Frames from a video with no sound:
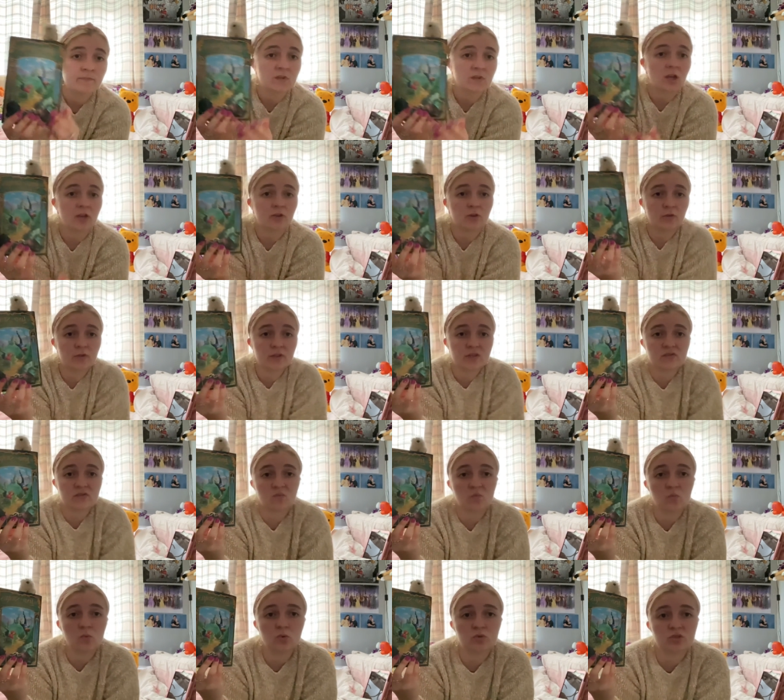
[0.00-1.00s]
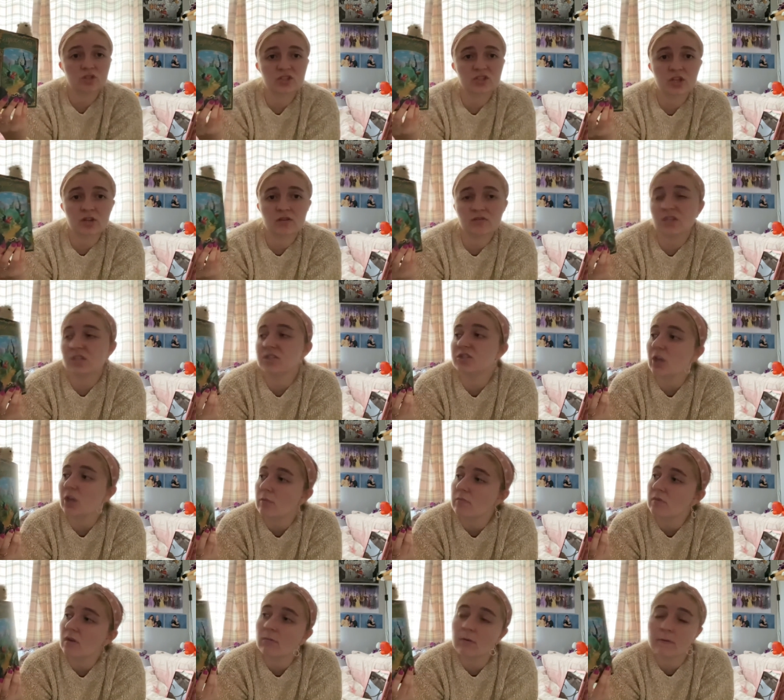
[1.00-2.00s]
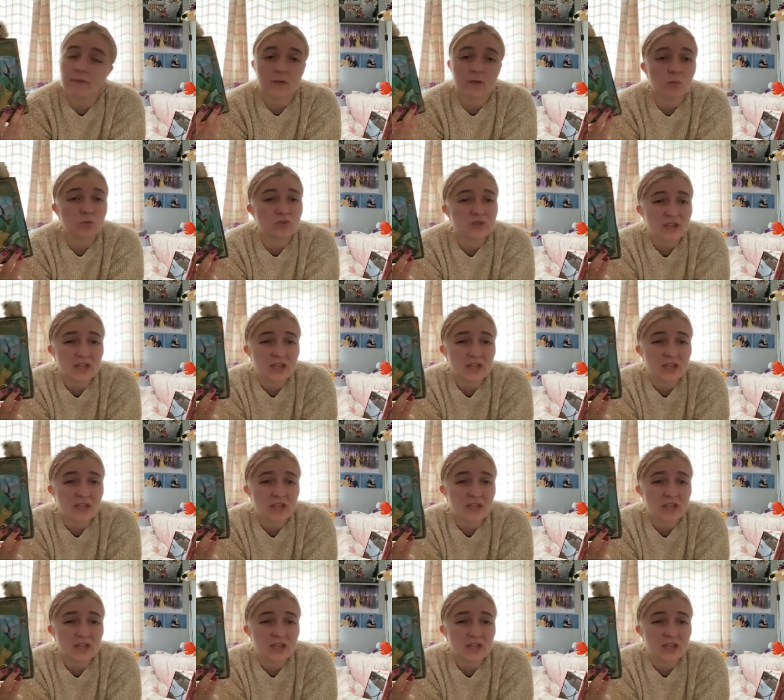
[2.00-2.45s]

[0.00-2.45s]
I got this from Waterstones. I don't know if it was